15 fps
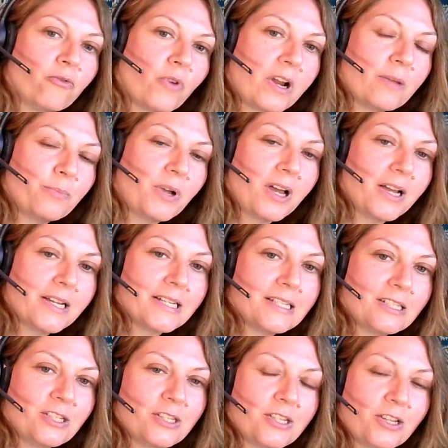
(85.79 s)
right
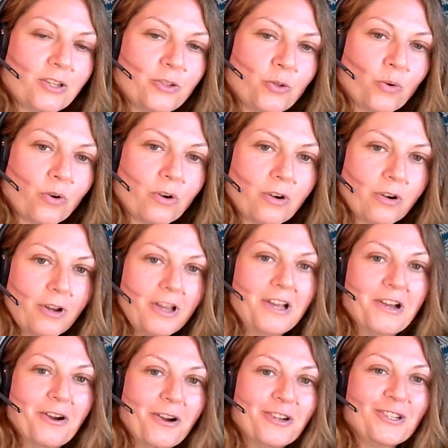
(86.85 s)
behind your
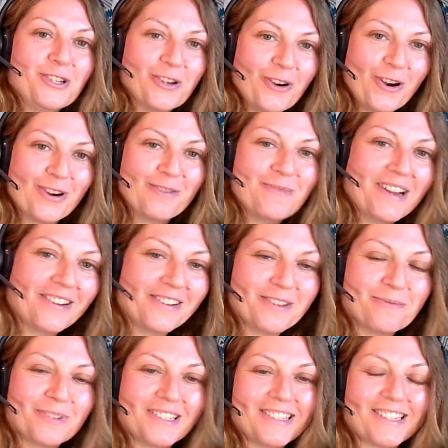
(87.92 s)
underarm
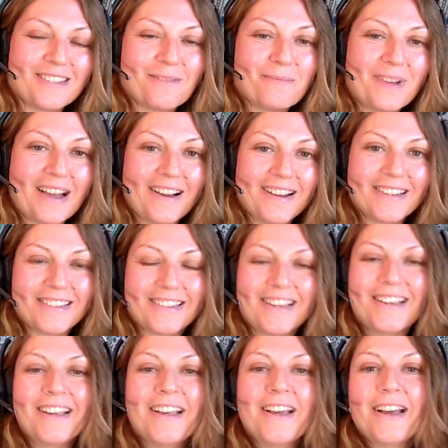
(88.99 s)
area, but to the back,
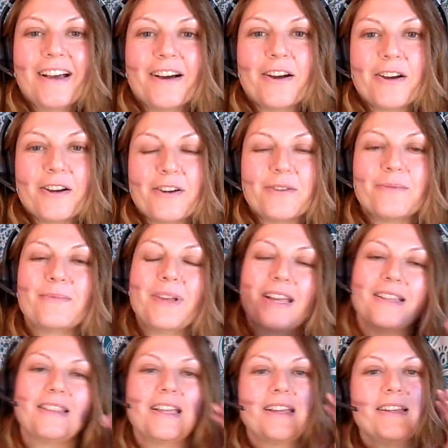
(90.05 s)

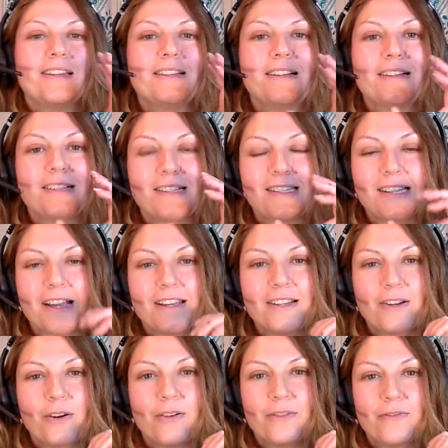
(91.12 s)
and then
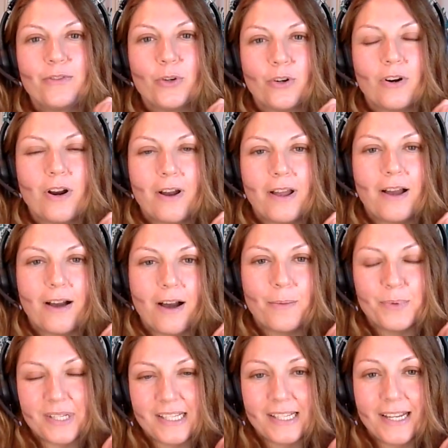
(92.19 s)
side of your
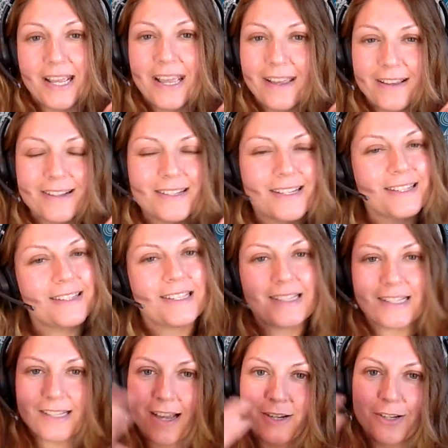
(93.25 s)
opposite hand. This
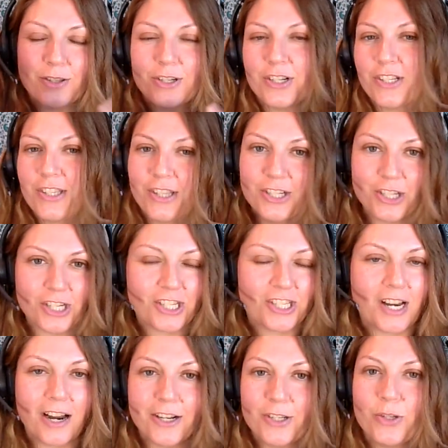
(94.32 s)
is kind of the gist
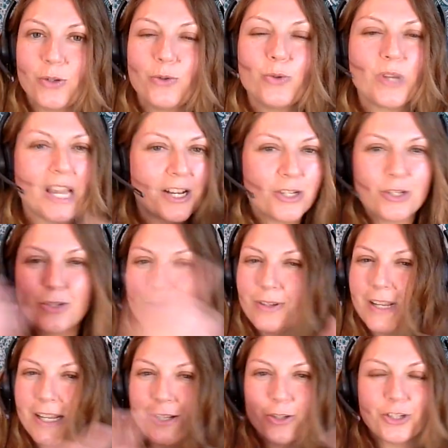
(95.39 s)
that I do. You can
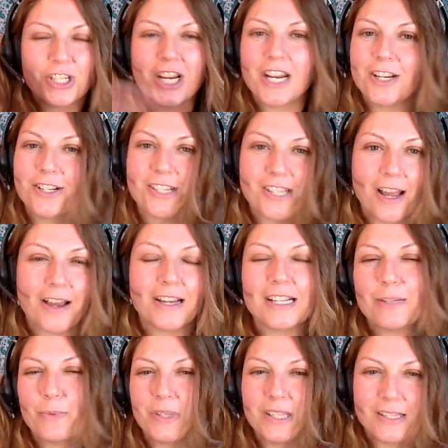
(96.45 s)
interchange
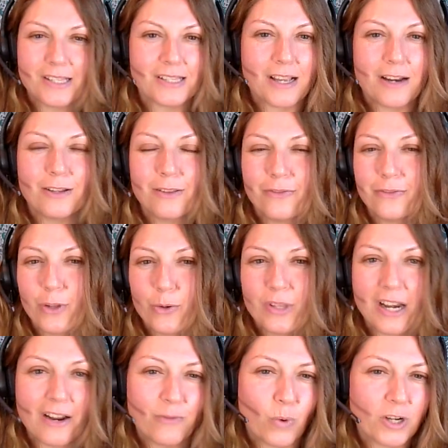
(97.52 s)
sides, but this is kind of the flow
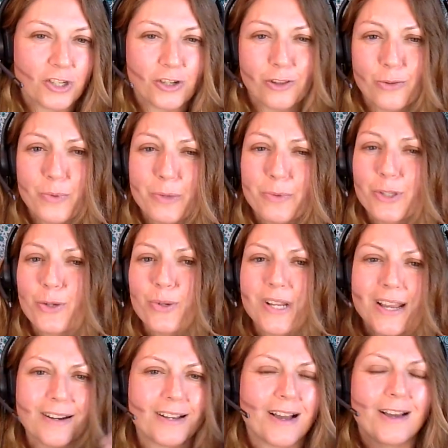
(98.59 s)
that I've watched other people do it
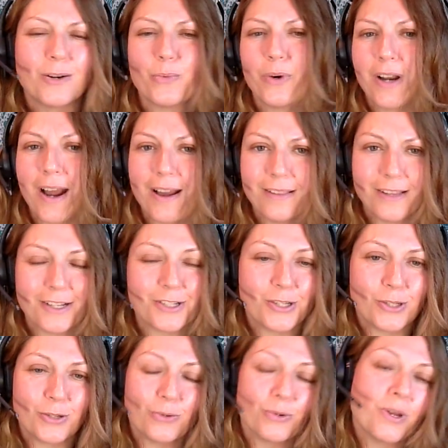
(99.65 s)
and kind of what I like
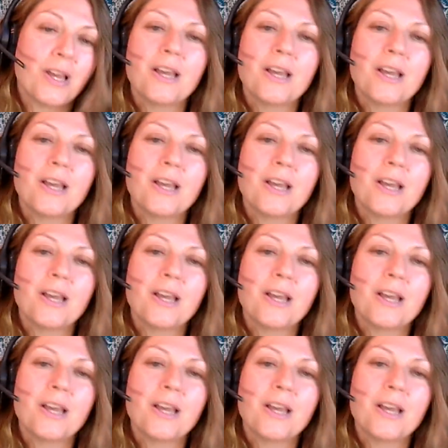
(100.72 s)
to do.